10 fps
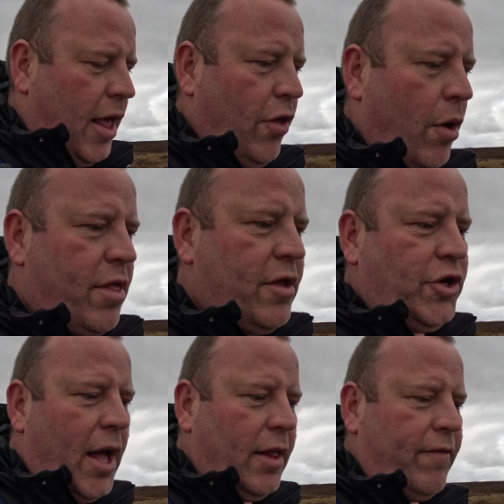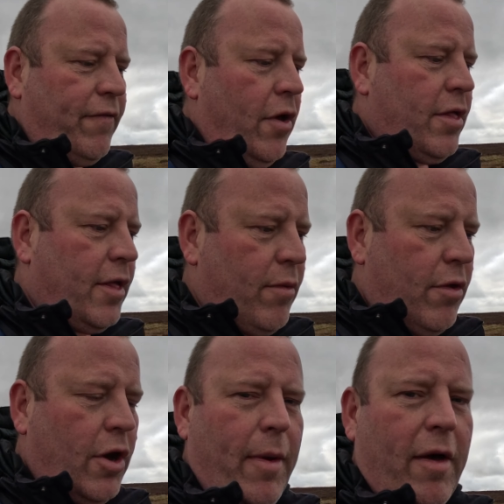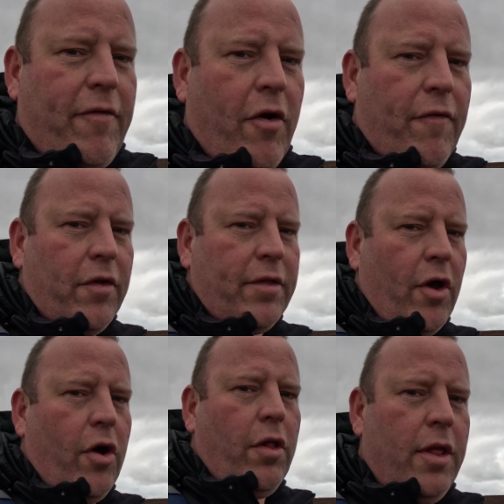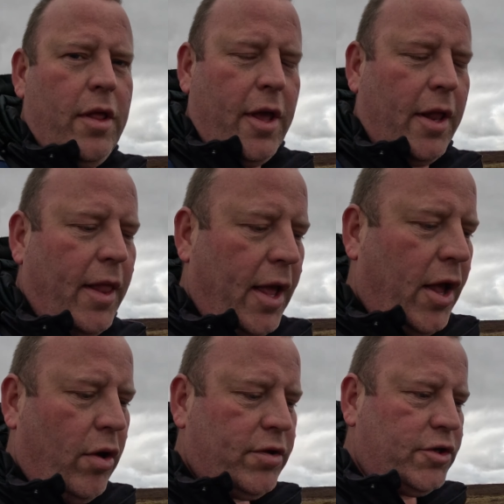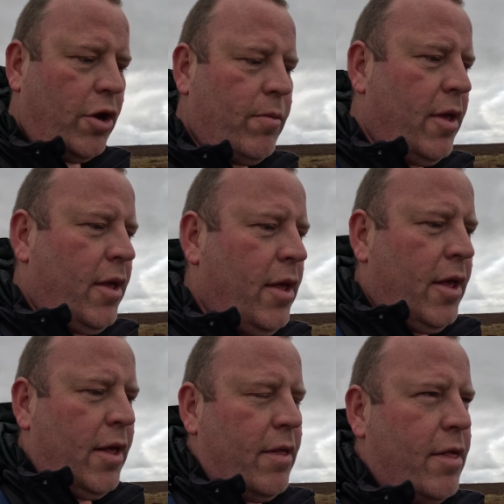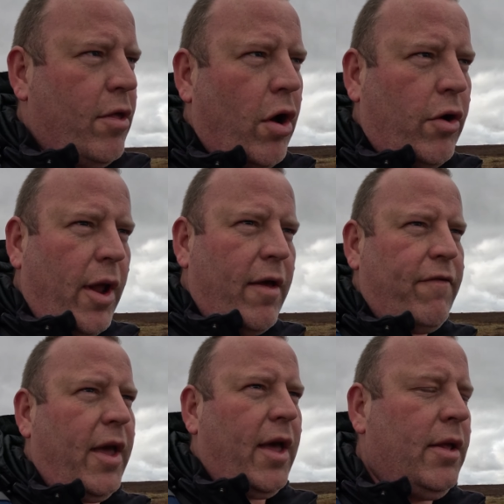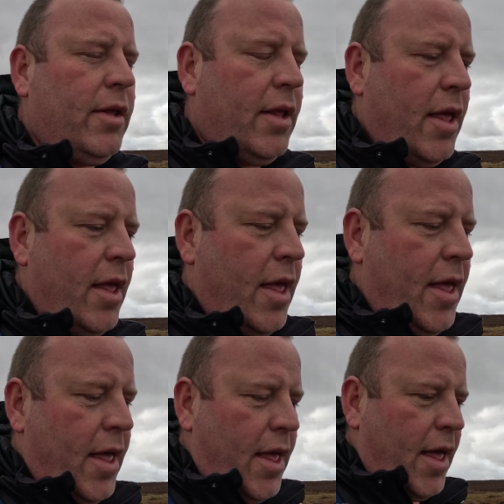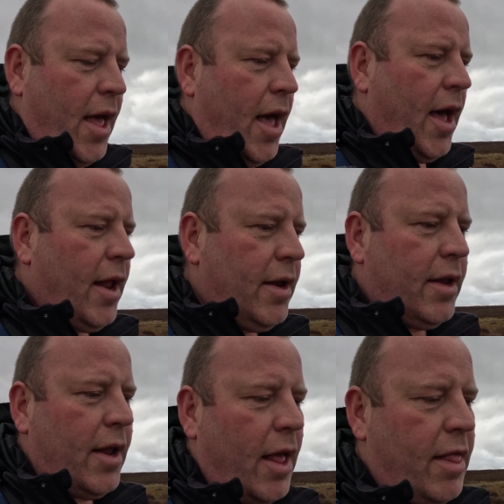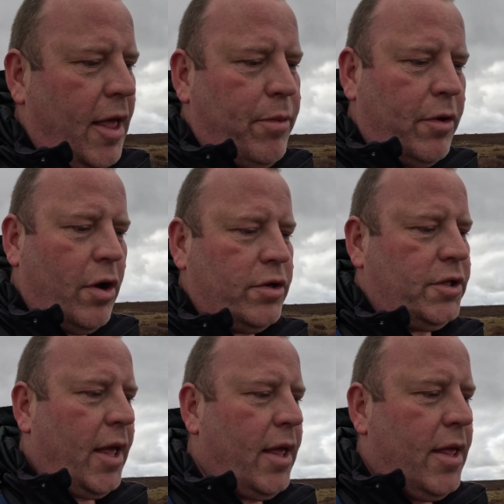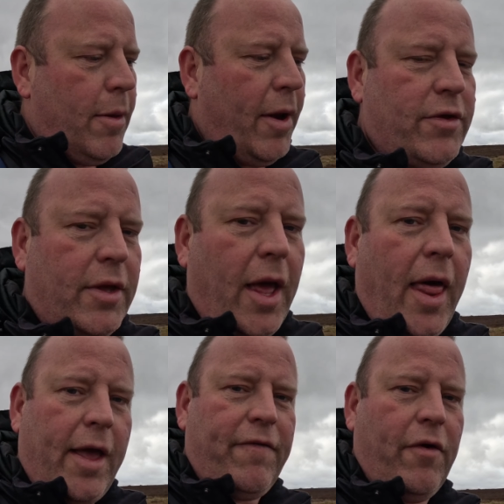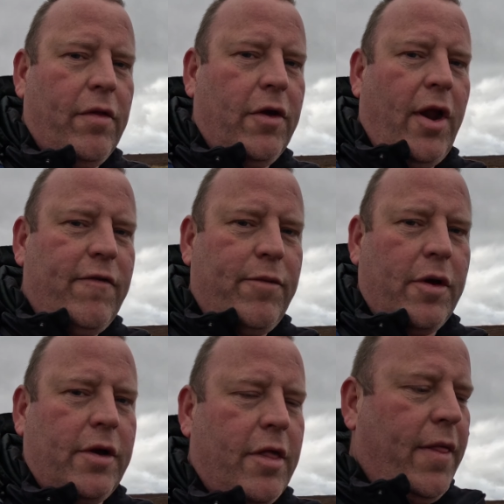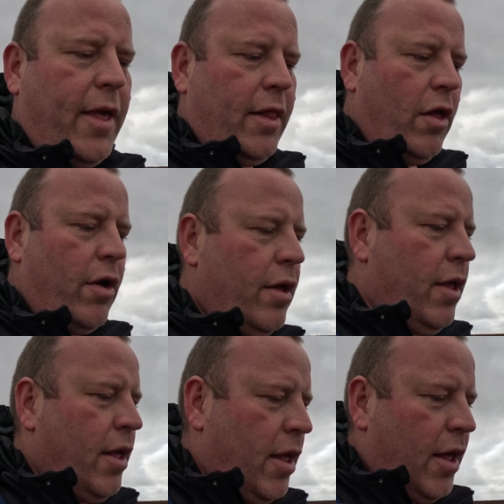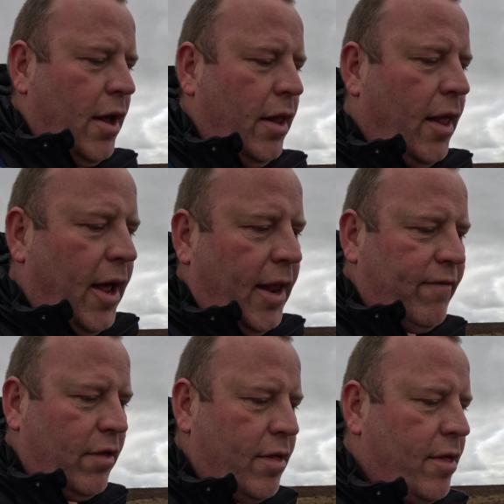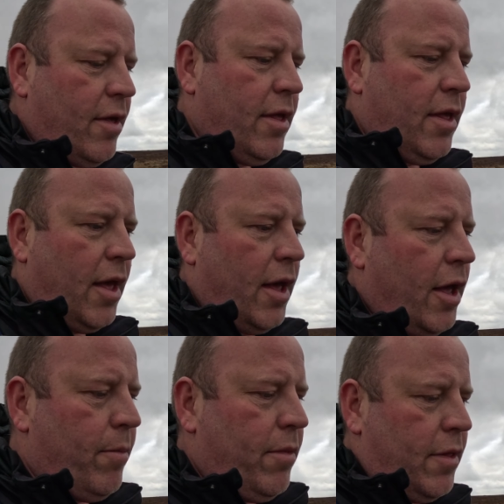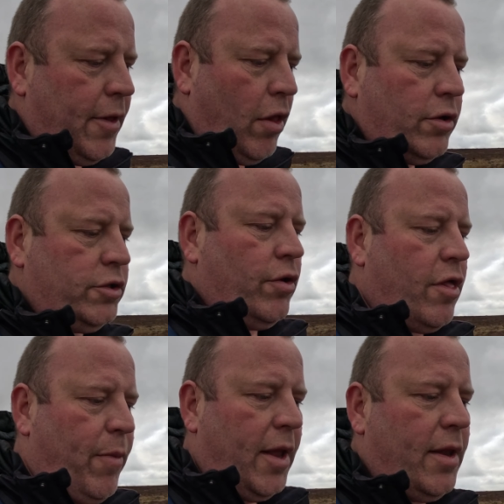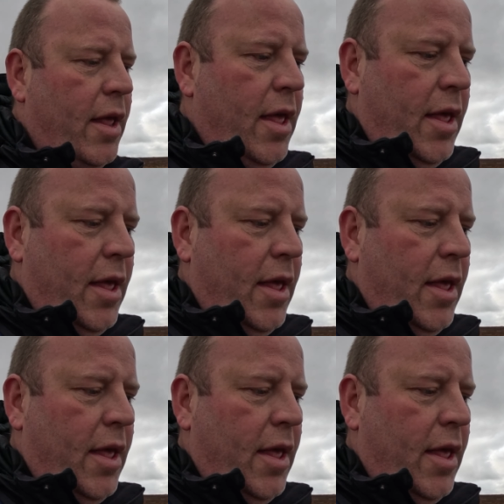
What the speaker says: he thought it was a child at first because it was only about 4 foot tall, in like a costume, this sort of grey figure. And as he approached it, he managed to get like a photograph, but because of the low light levels and the long shutter speed,